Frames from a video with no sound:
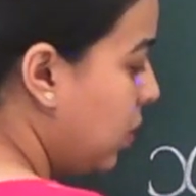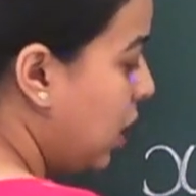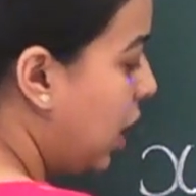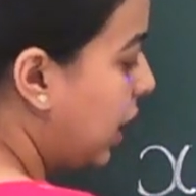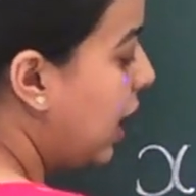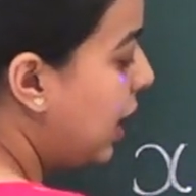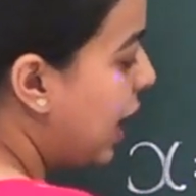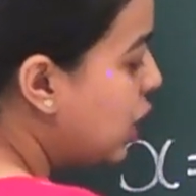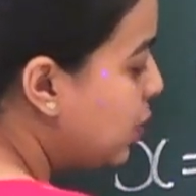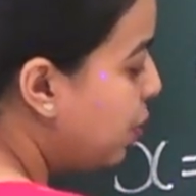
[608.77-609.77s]
Again
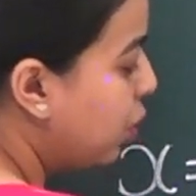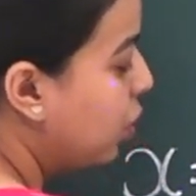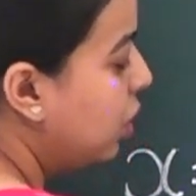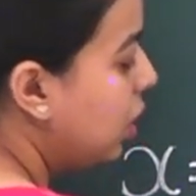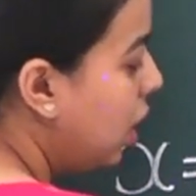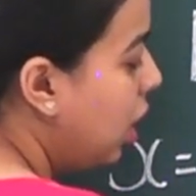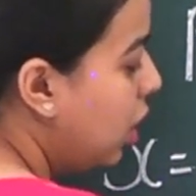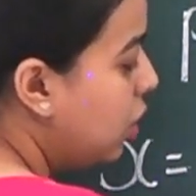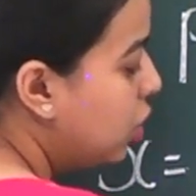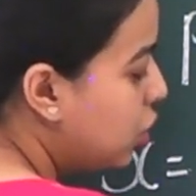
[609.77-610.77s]
let's put
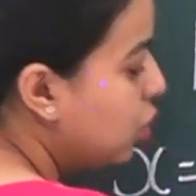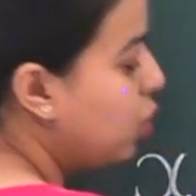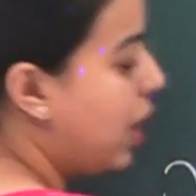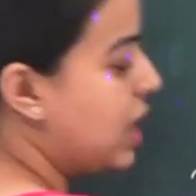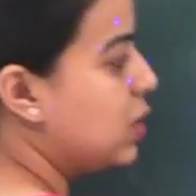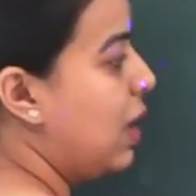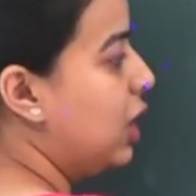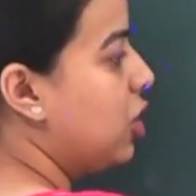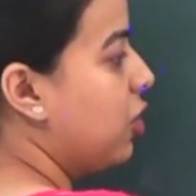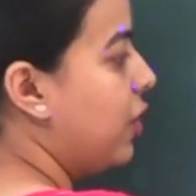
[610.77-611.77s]
2 as
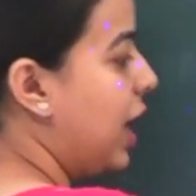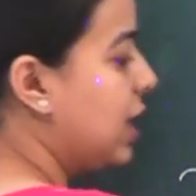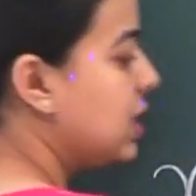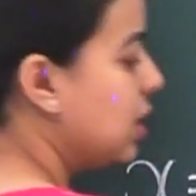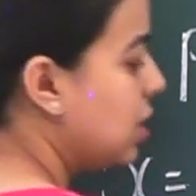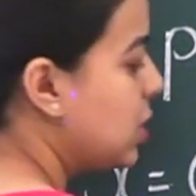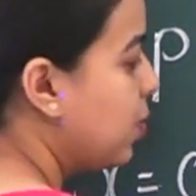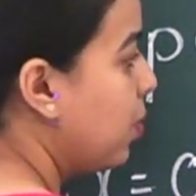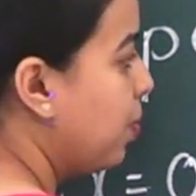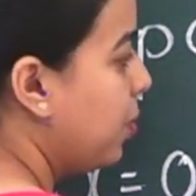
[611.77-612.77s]
value of x in this
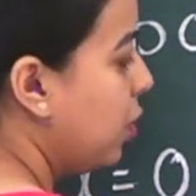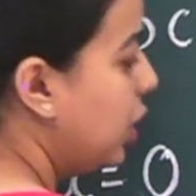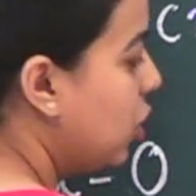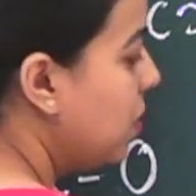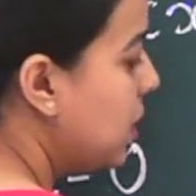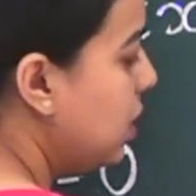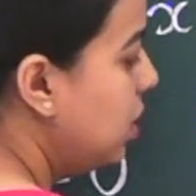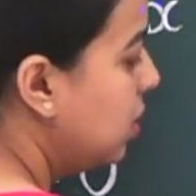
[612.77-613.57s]
polynomial.